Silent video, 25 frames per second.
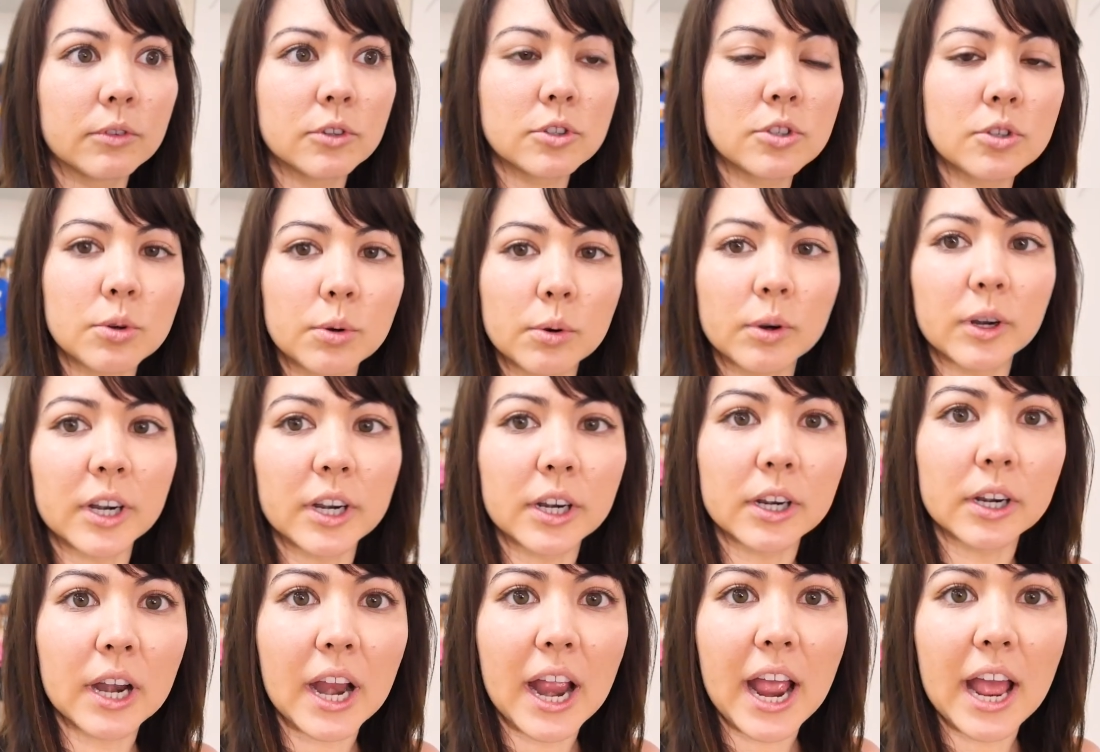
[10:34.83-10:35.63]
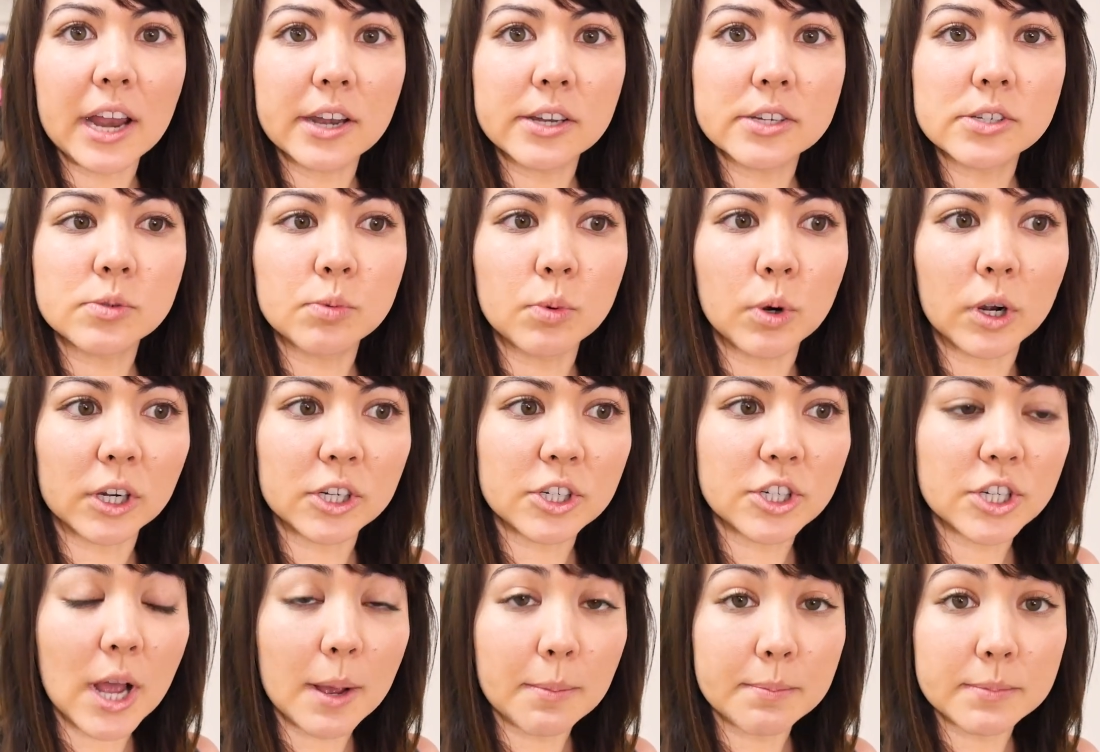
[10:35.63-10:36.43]
tour and
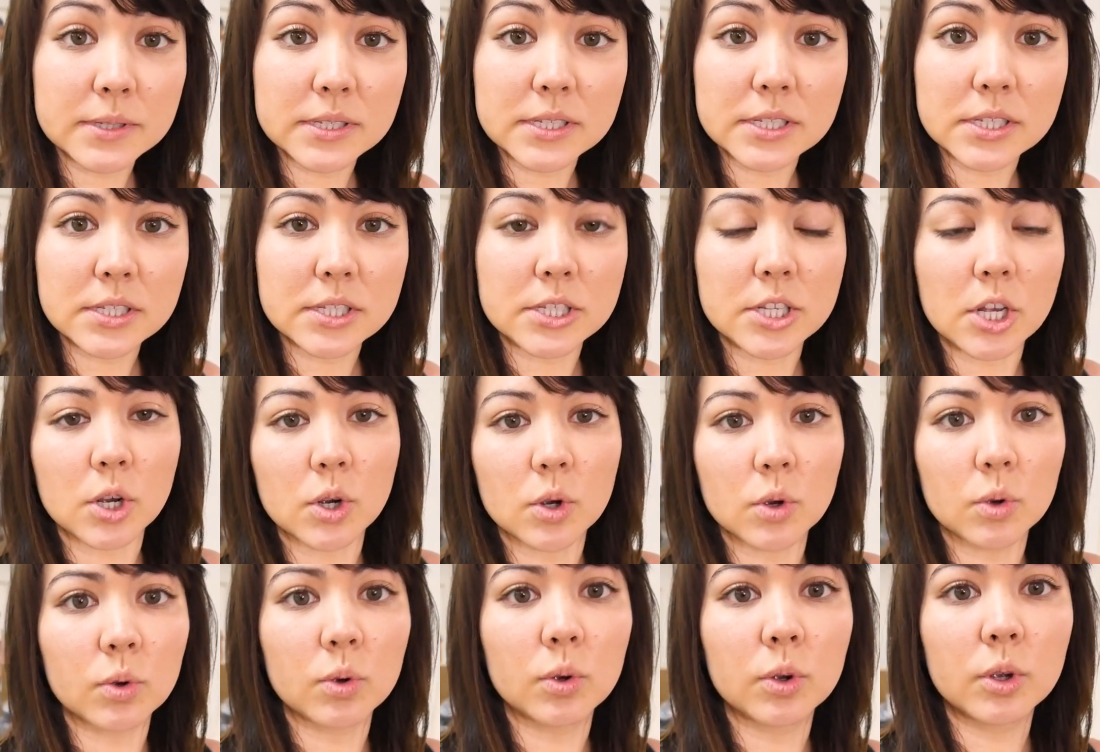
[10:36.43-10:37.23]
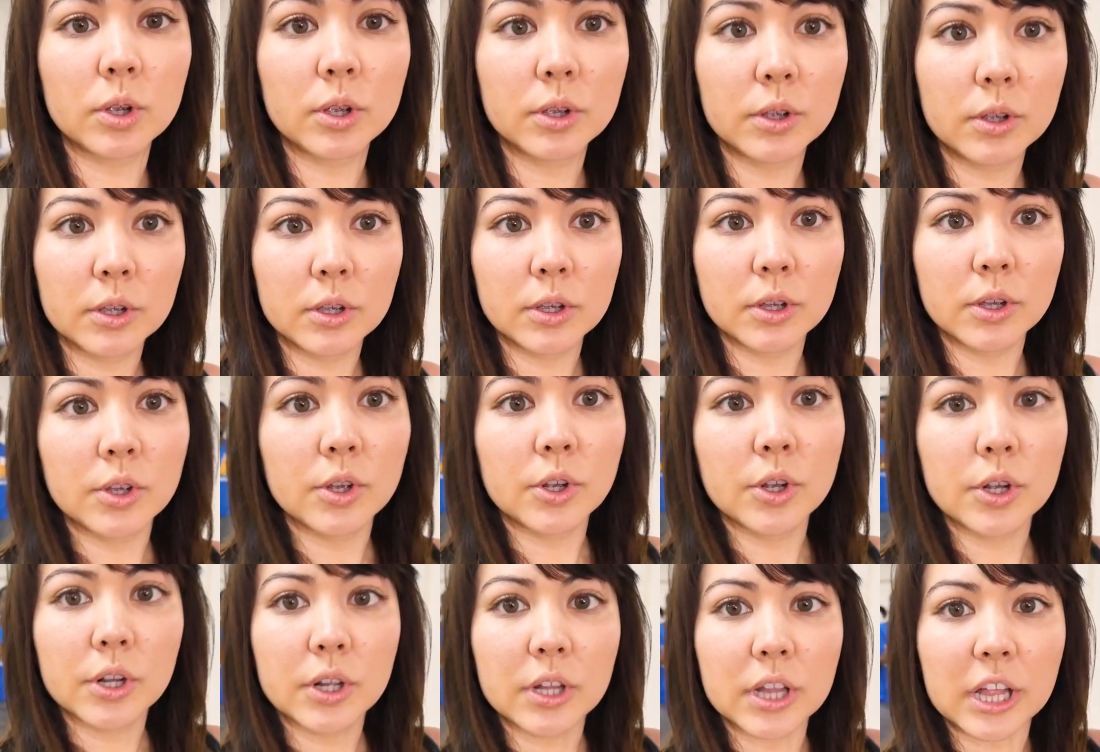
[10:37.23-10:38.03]
workshops. So
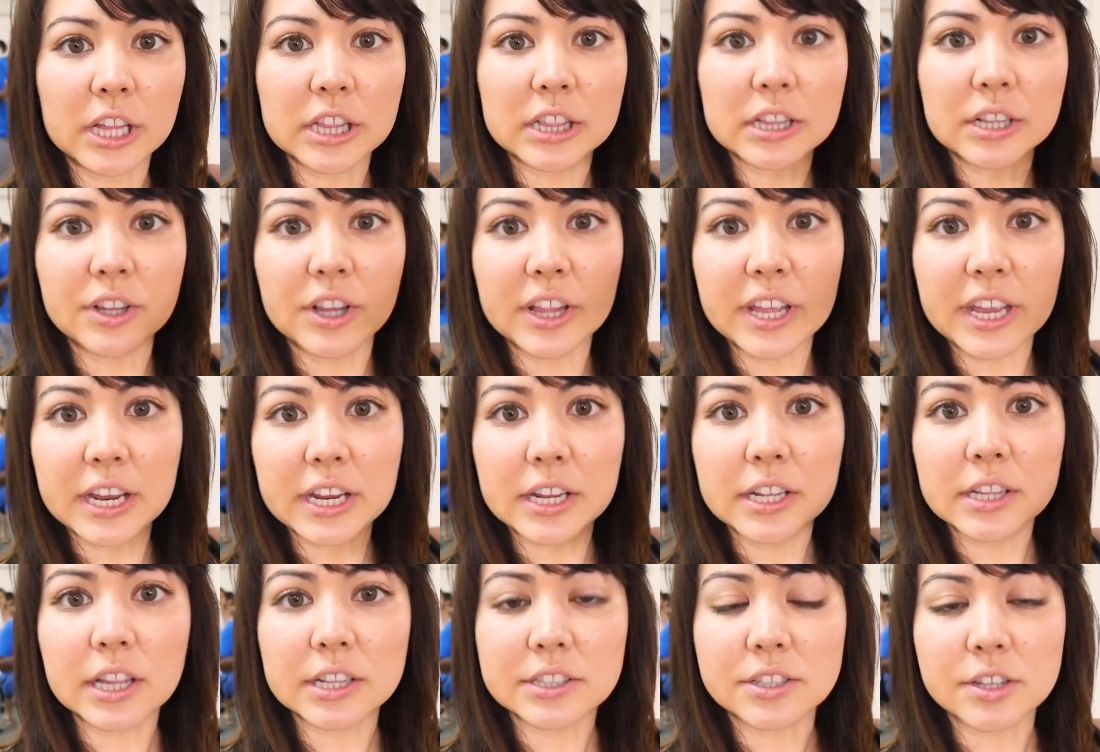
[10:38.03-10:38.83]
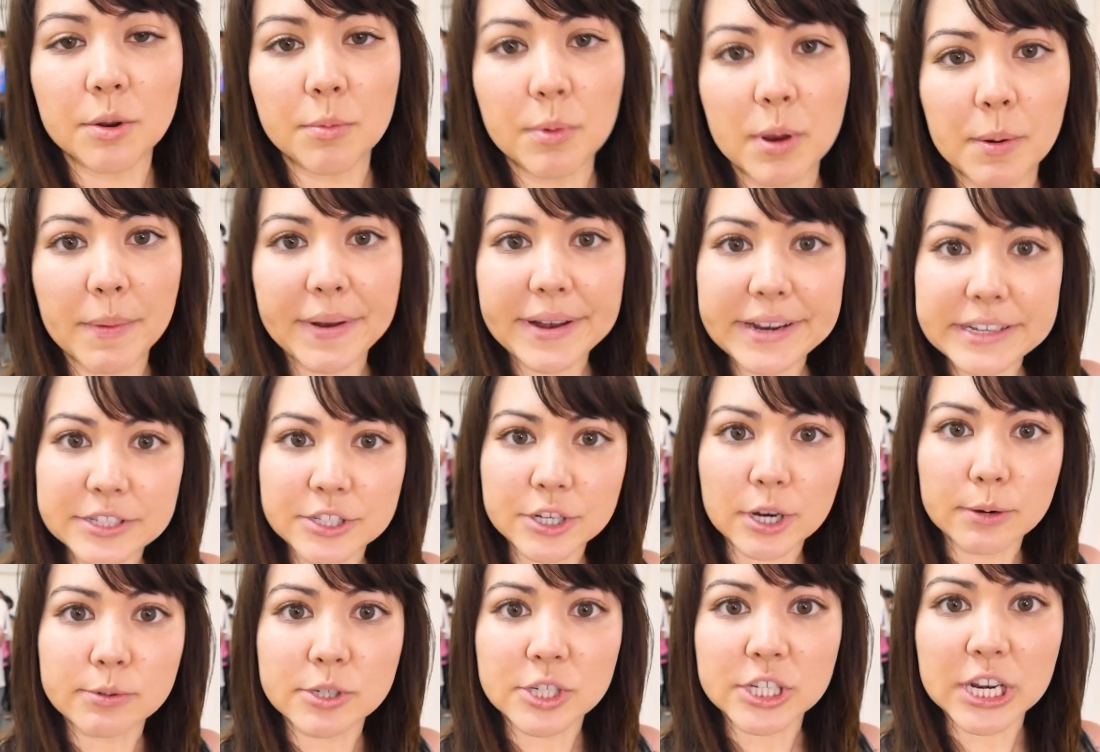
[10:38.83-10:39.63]
click the link that's going to be in my
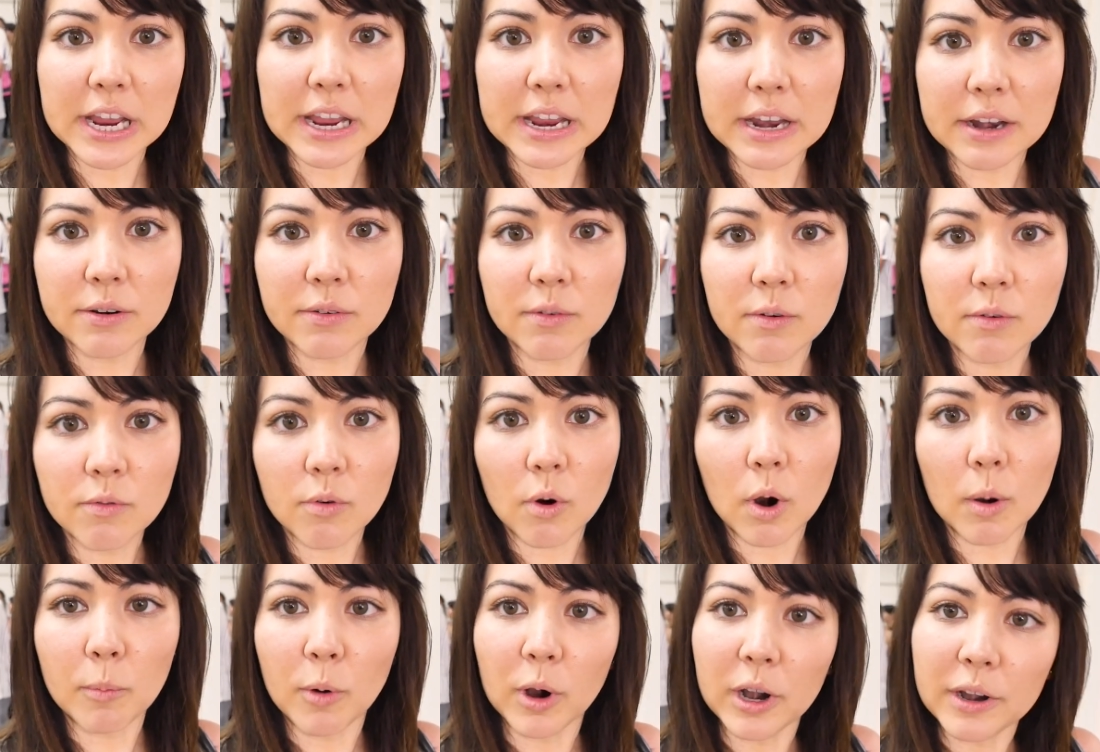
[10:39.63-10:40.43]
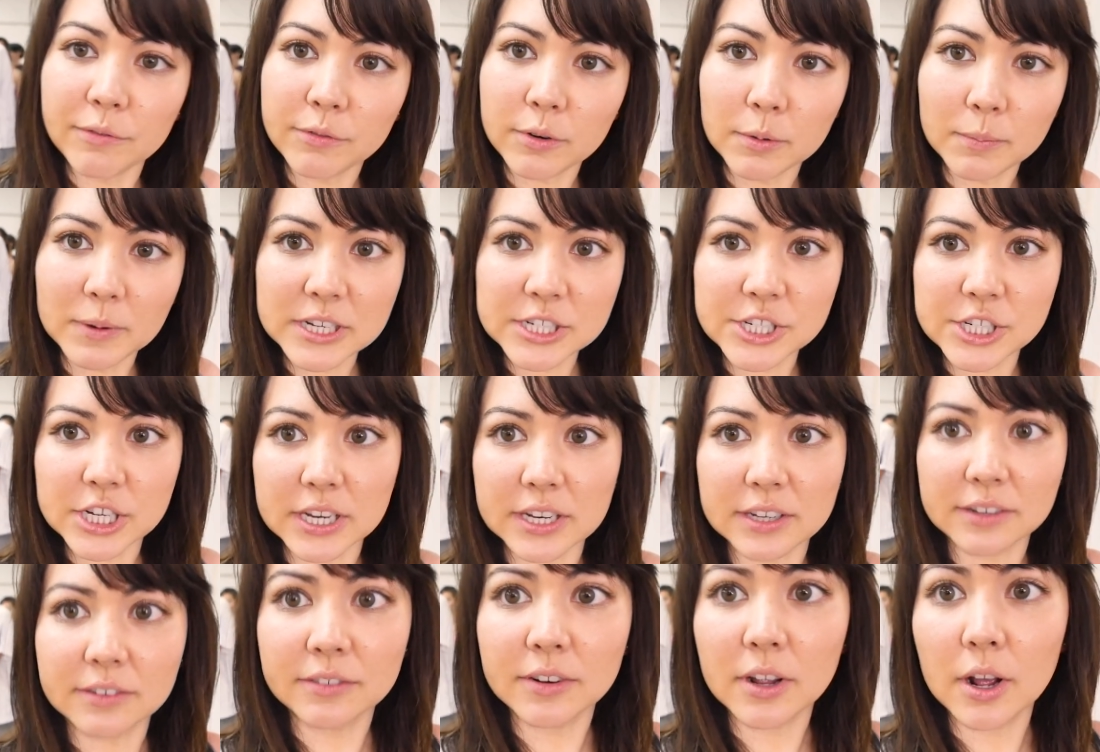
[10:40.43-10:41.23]
description for more
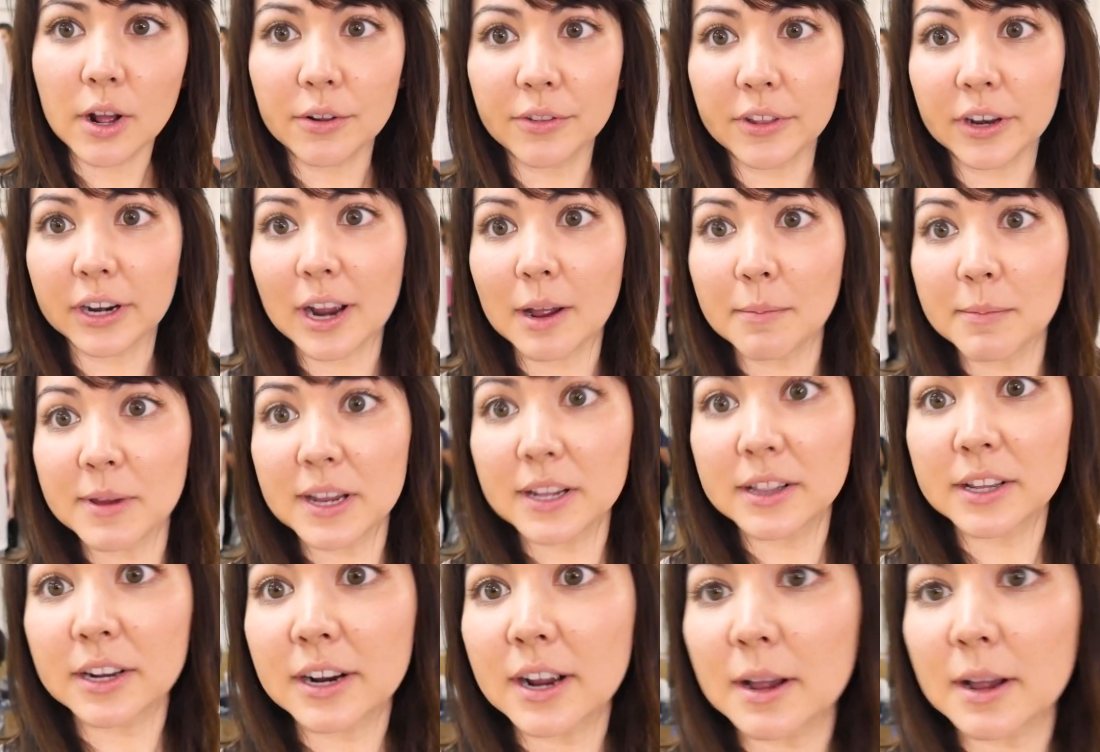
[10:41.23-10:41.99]
information. Oh, they're coming. They're